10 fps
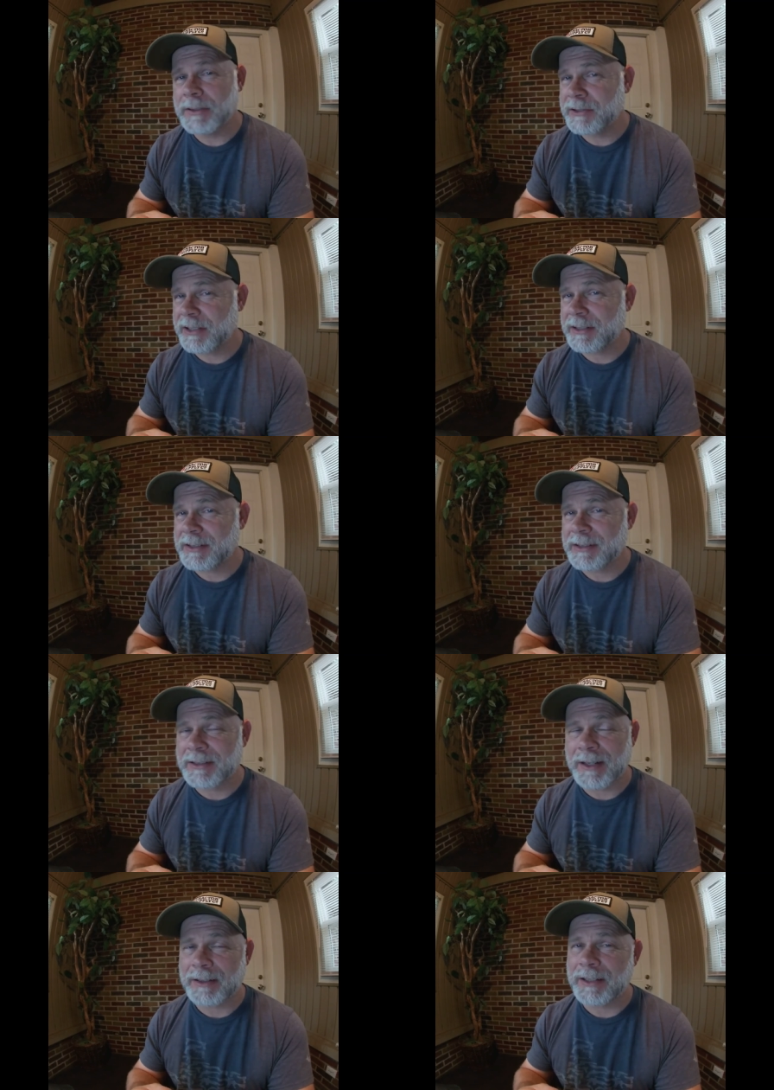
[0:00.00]
Genesis,
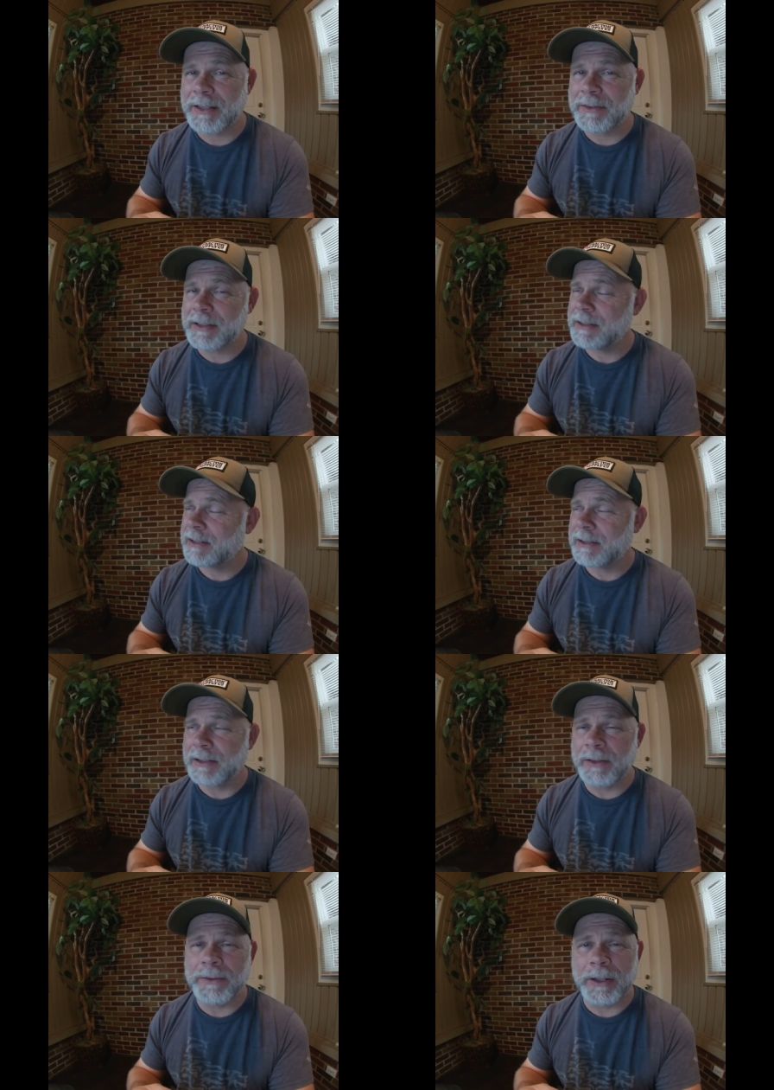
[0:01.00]
and Octavia,
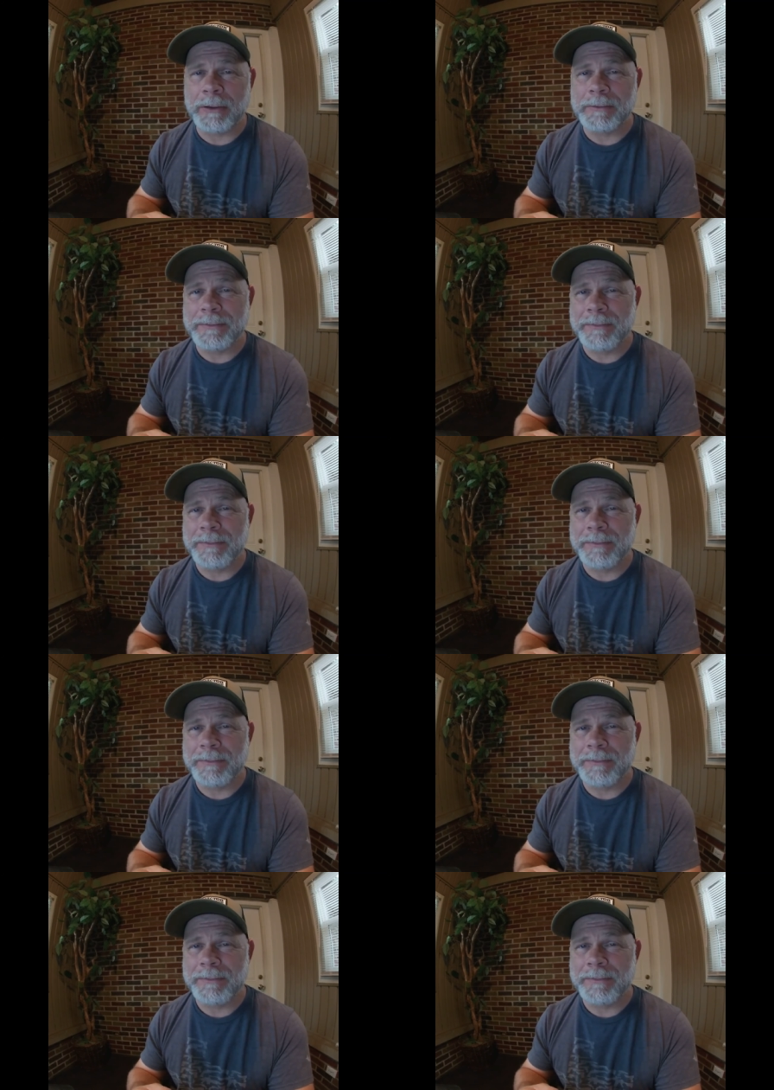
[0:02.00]
love y'all.